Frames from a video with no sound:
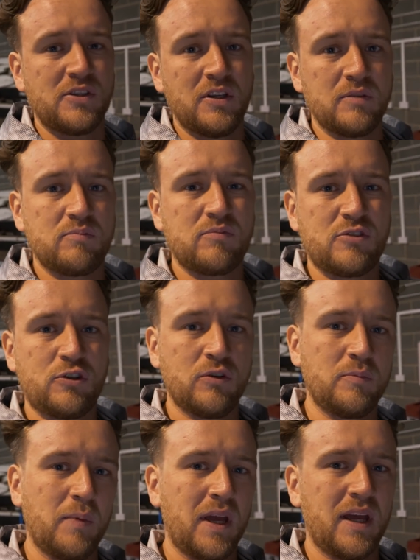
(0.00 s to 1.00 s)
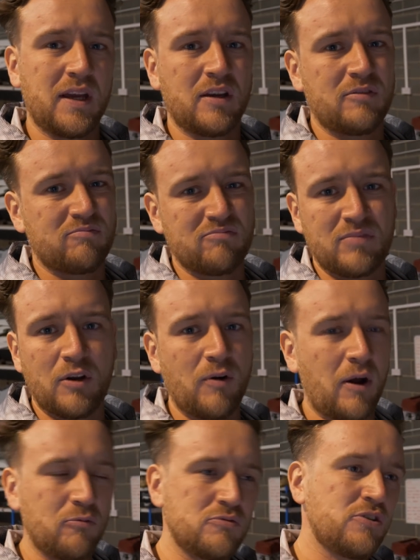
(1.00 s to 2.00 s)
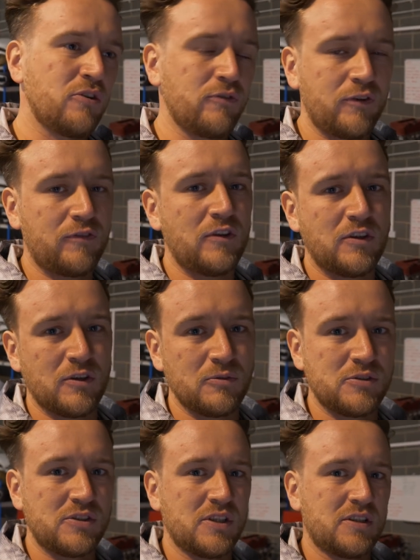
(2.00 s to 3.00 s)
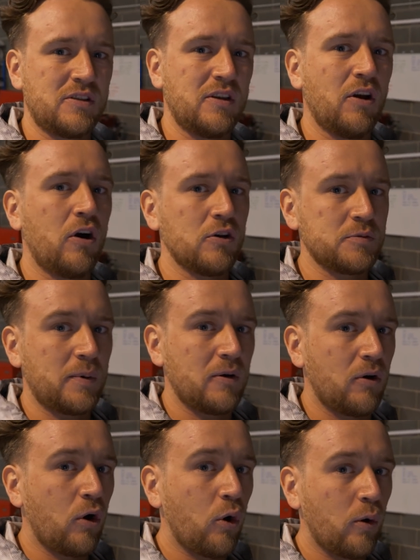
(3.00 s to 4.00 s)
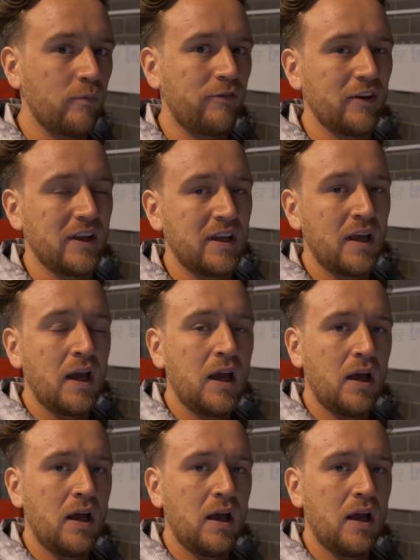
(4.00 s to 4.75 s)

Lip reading: and it should make around 250, 260 horsepower hopefully.